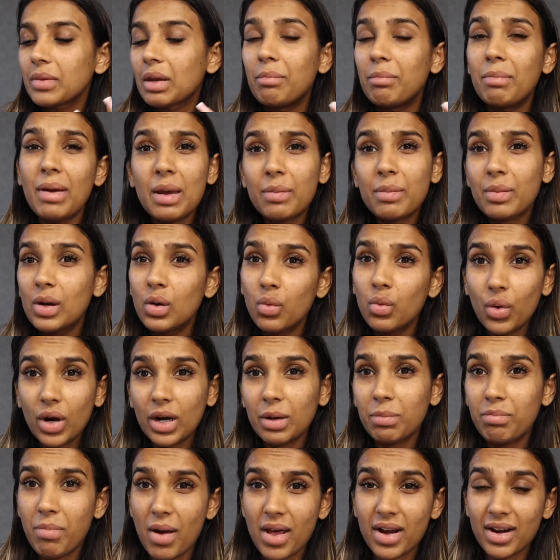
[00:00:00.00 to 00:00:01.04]
Maybe it'll
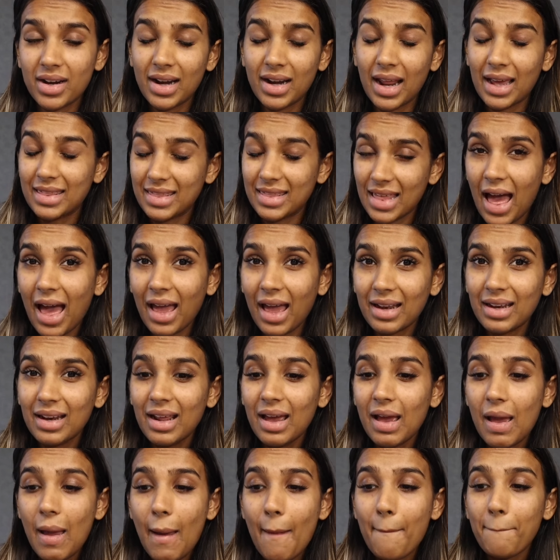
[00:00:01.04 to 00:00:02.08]
work better like that.
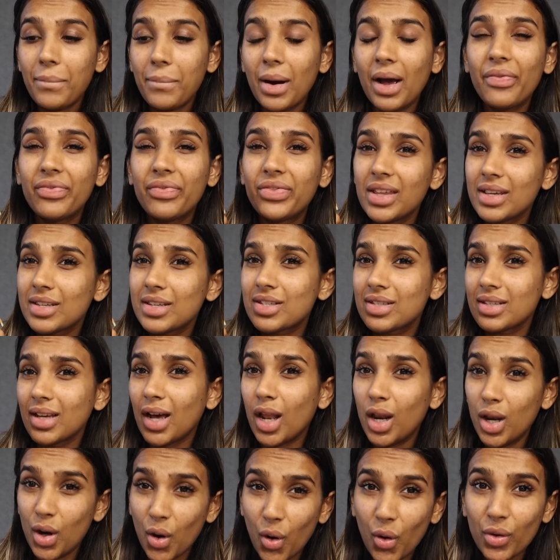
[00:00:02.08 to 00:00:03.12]
But this
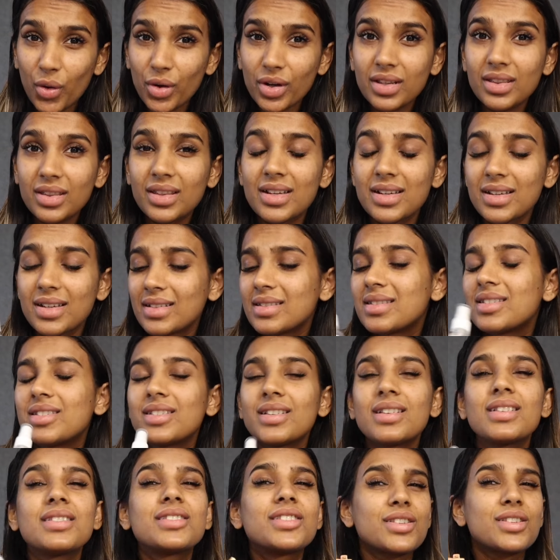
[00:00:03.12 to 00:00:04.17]
alone is
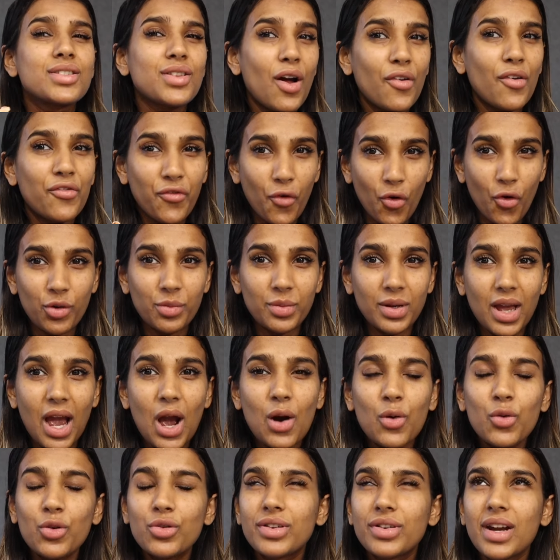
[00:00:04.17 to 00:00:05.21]
just not for me. I
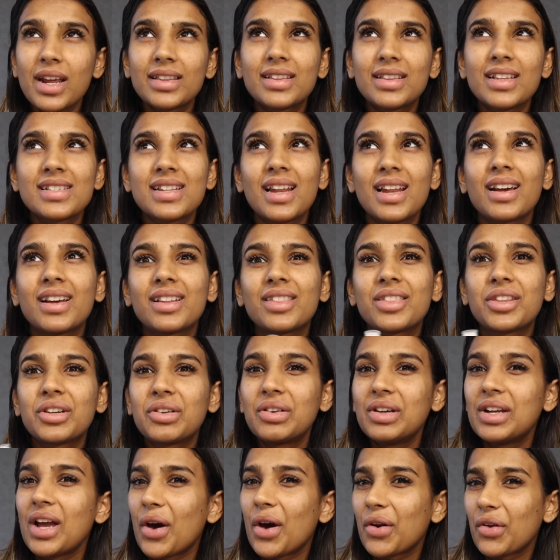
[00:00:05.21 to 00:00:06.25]
would rate this like a
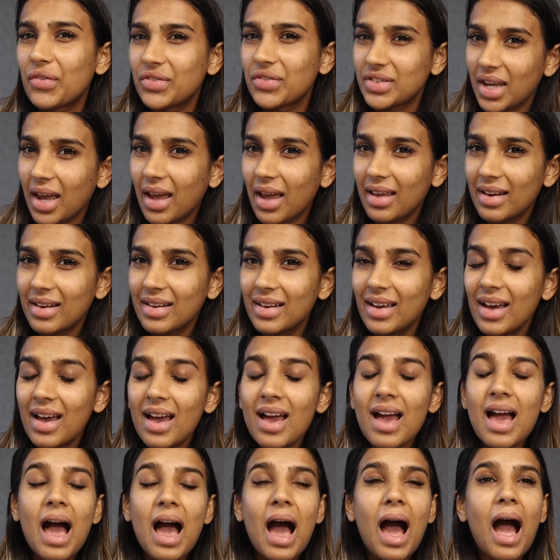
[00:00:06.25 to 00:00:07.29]
3 out of 10.
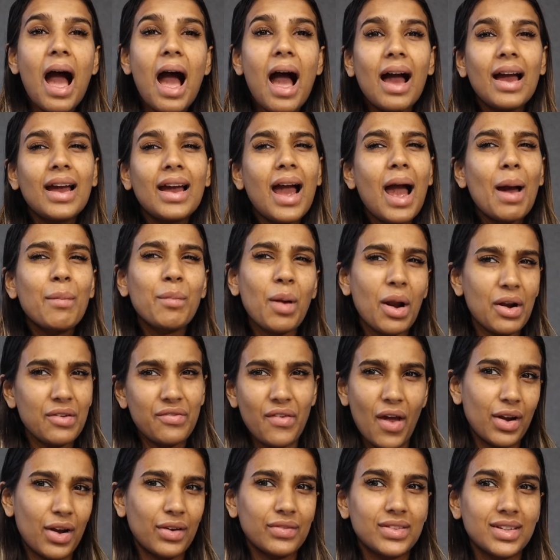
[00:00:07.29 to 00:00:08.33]
I'm not a
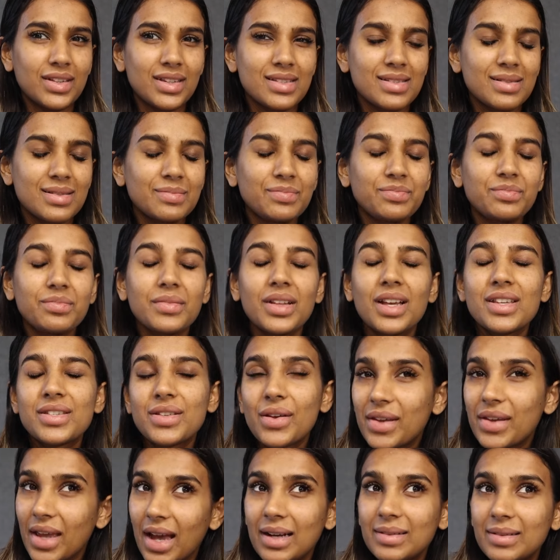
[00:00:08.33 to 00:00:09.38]
fan of this. So
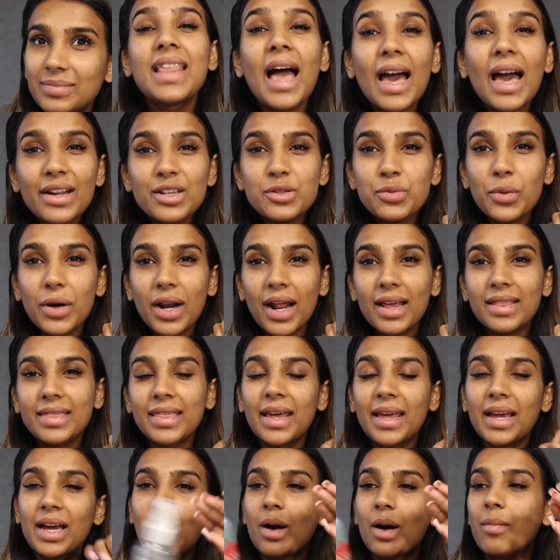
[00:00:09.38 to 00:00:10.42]
yeah, that is what I
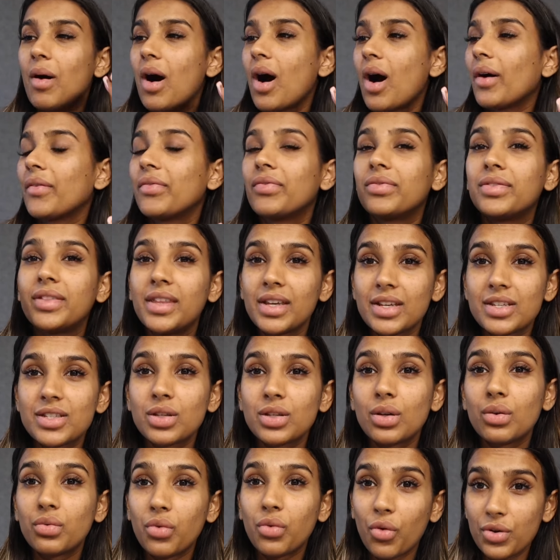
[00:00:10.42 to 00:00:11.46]
think about this
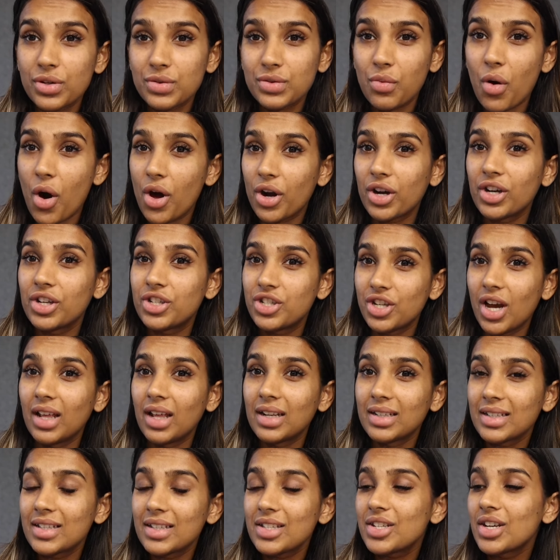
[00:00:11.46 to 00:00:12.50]
rose water
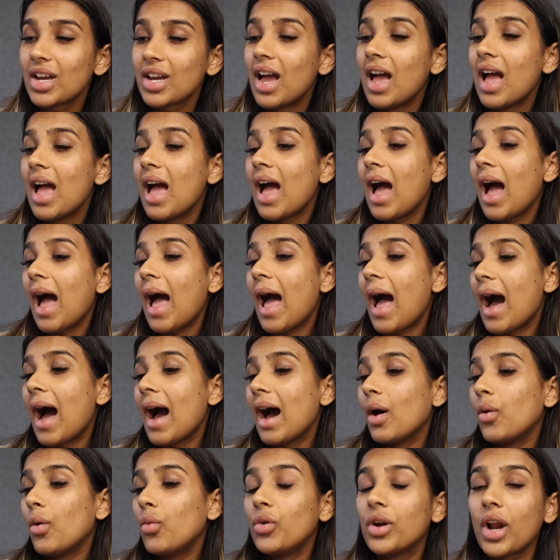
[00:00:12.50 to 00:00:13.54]
challenge.
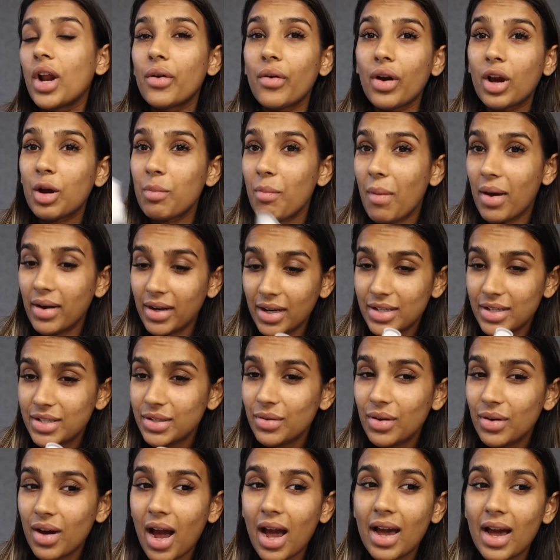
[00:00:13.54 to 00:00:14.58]
Would I recommend it to
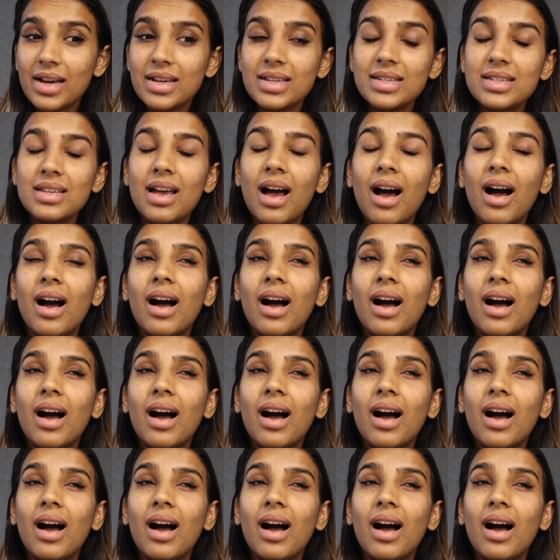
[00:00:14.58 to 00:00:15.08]
you guys?